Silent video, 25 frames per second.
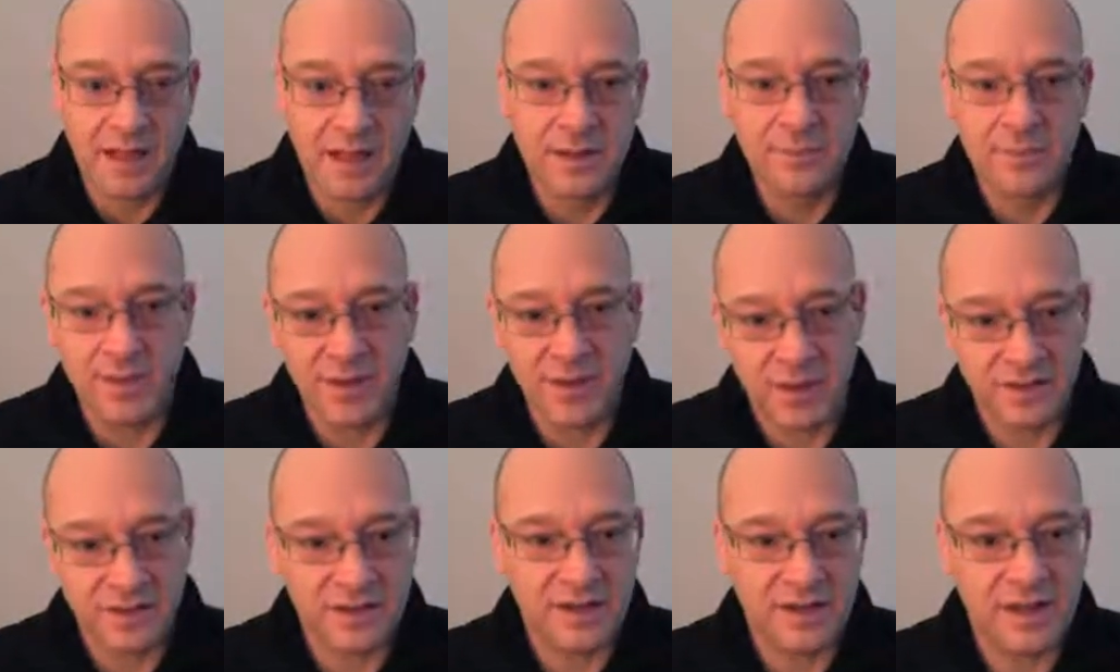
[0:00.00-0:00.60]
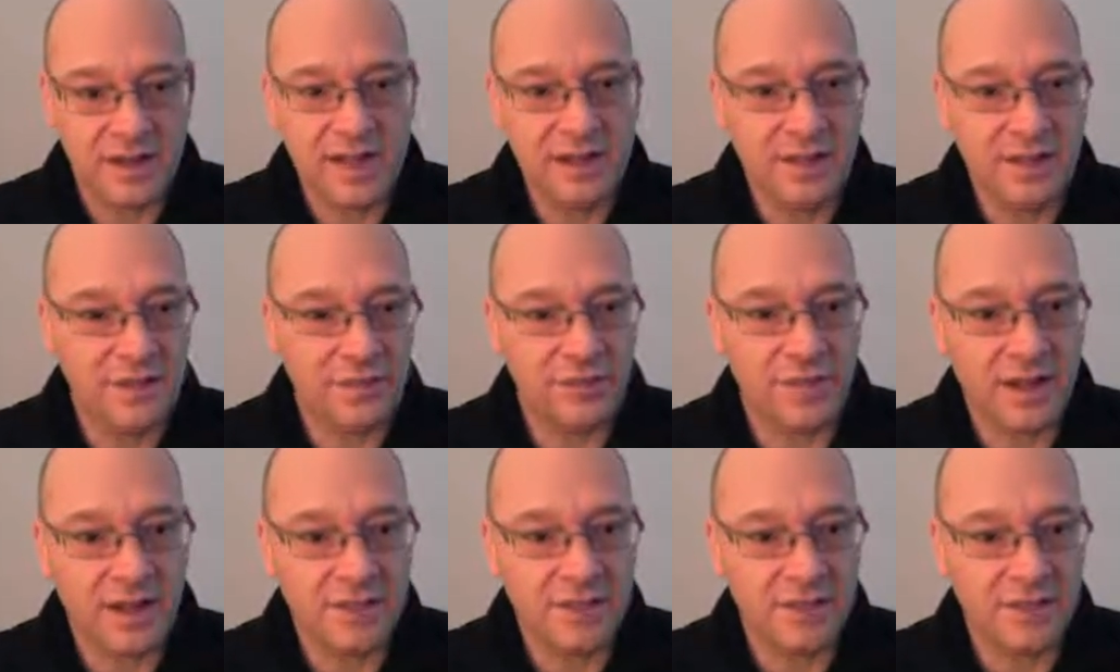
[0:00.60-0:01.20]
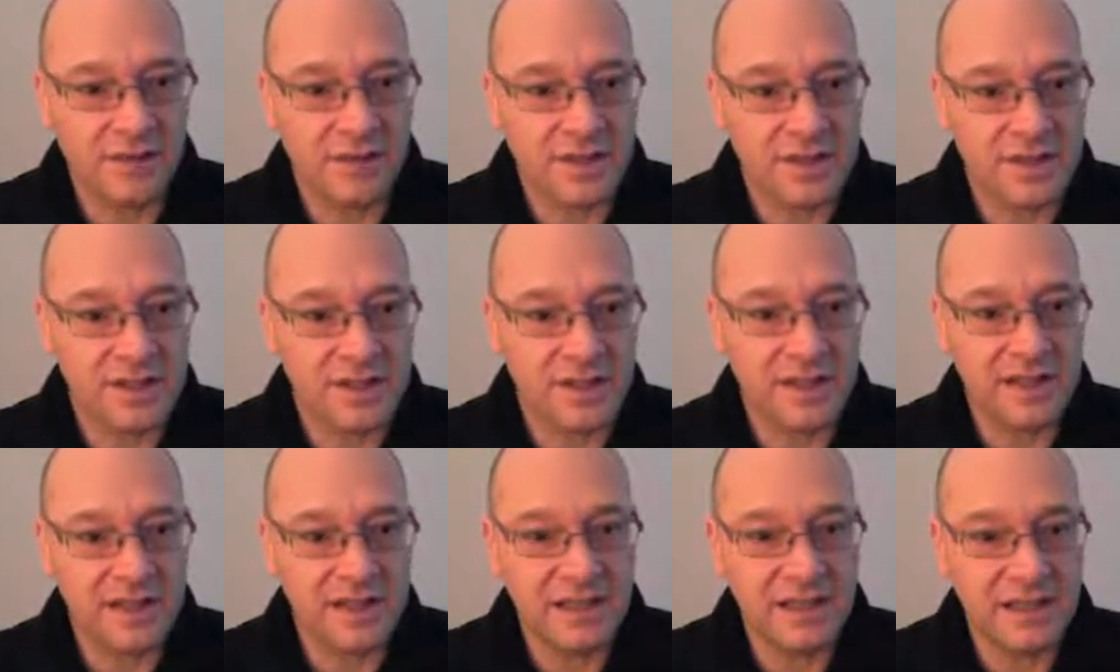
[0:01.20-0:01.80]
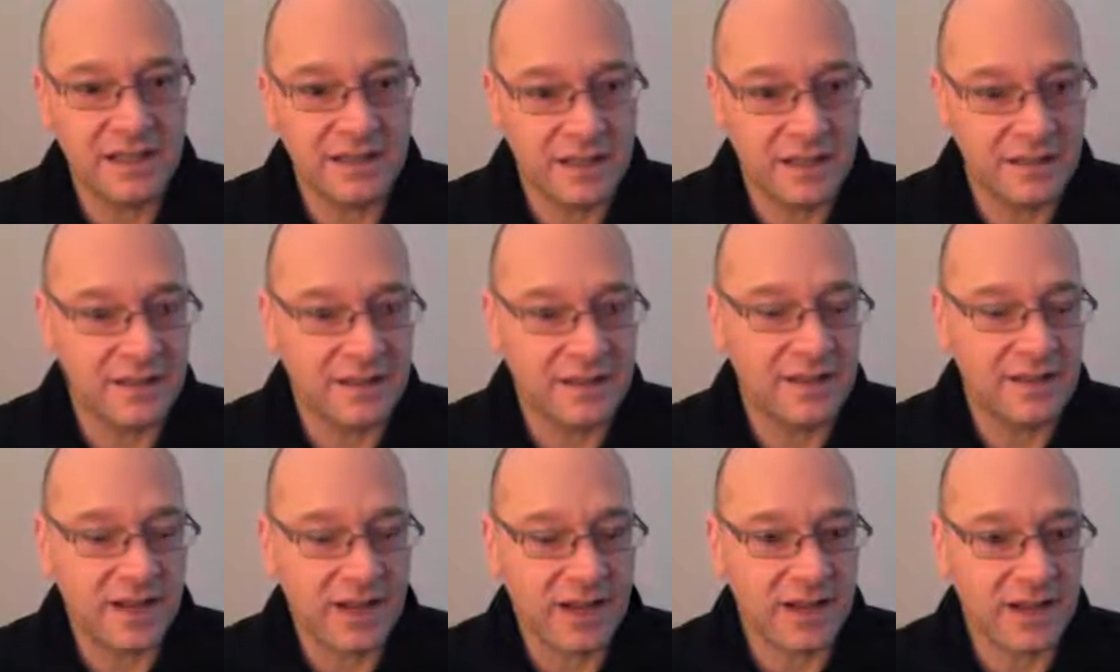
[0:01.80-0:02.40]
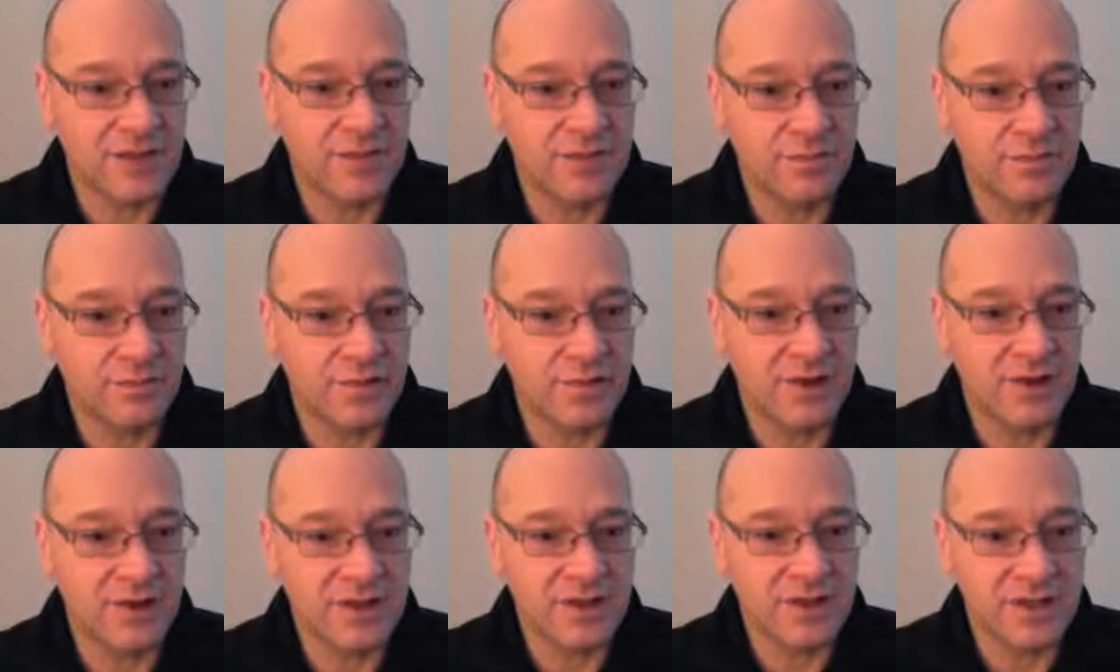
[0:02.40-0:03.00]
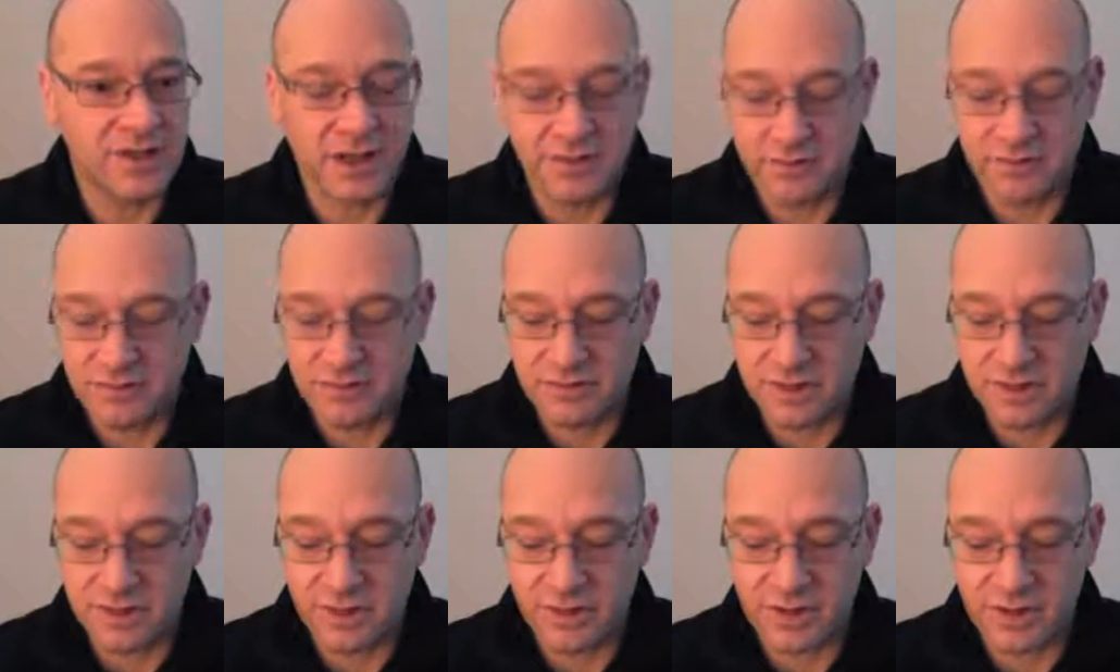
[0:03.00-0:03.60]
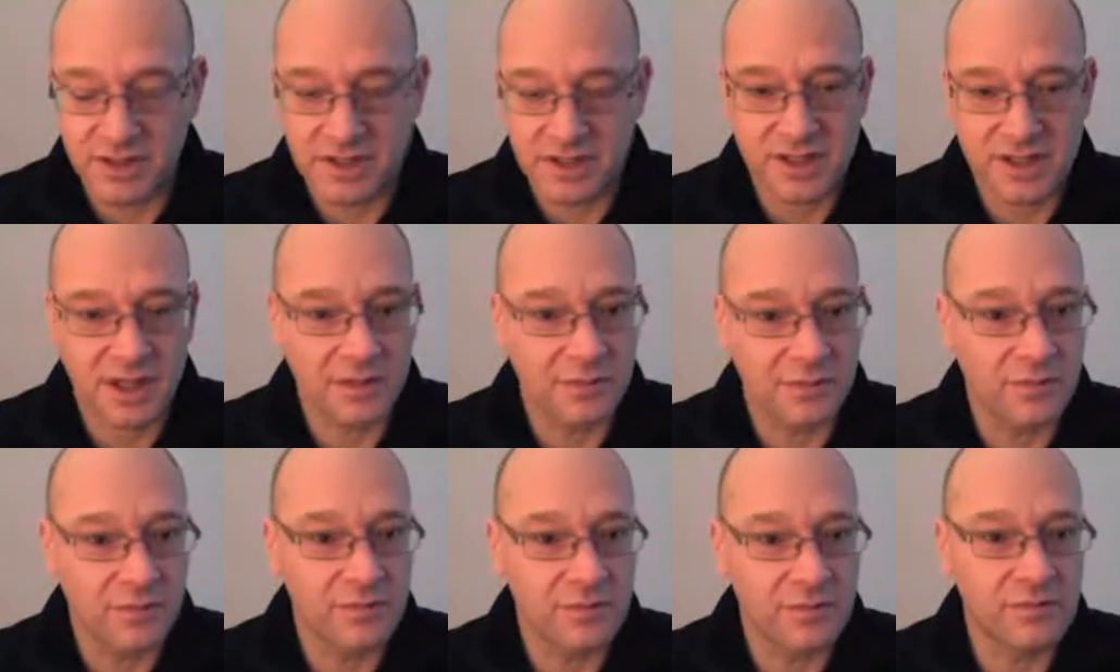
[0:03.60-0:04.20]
But underneath all that volatility, the actual production levels are quite stable.